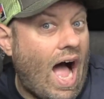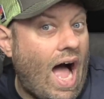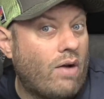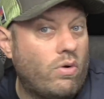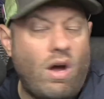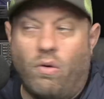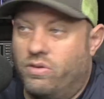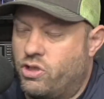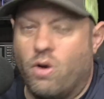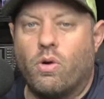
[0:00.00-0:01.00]
I don't know.
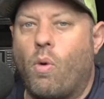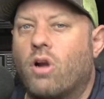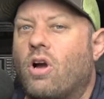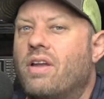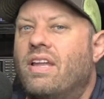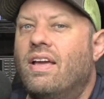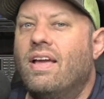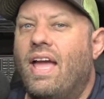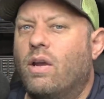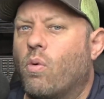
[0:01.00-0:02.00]
Sure, it'll work on
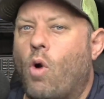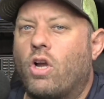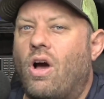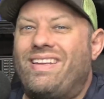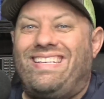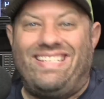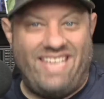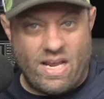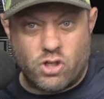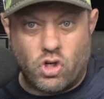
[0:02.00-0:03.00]
it'll work on
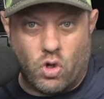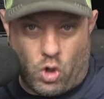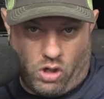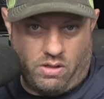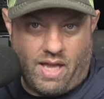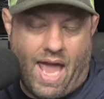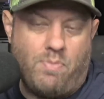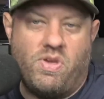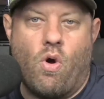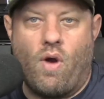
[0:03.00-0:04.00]
digital
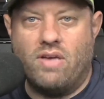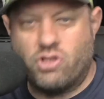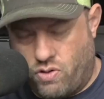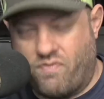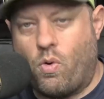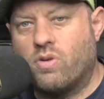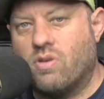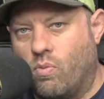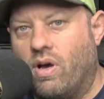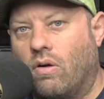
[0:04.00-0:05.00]
APRS. Sure, of course
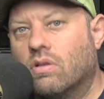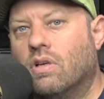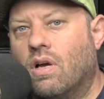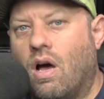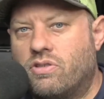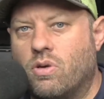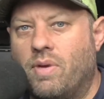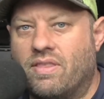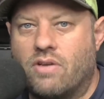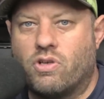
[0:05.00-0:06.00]
it will,
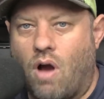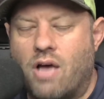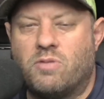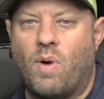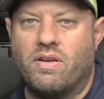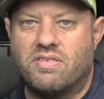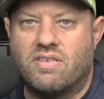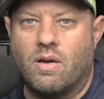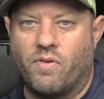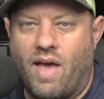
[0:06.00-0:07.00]
assuming that your hotspot is
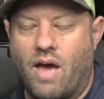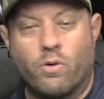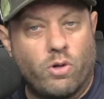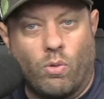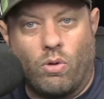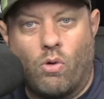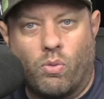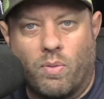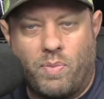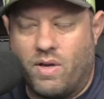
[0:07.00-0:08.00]
set up for that or your
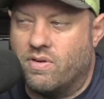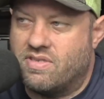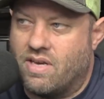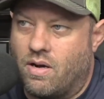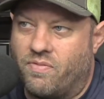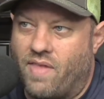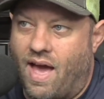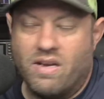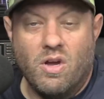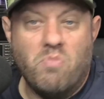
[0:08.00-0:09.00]
local repeater is set up for
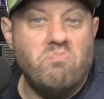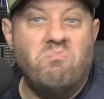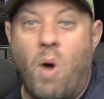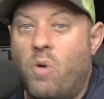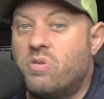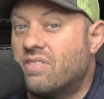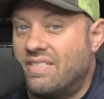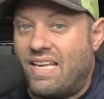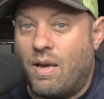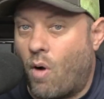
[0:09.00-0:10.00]
that.
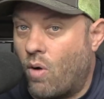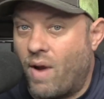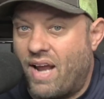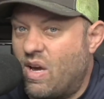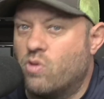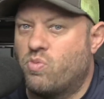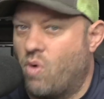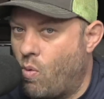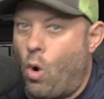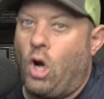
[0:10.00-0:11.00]
Most DMR radios
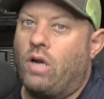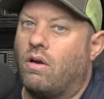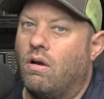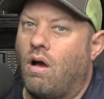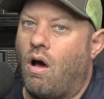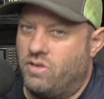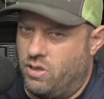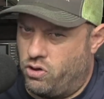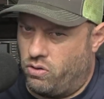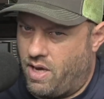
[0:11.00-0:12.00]
will work on
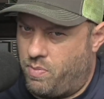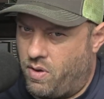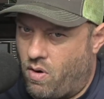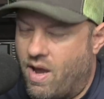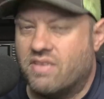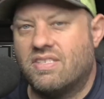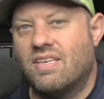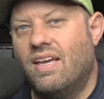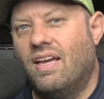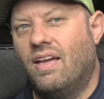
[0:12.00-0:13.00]
digital APRS.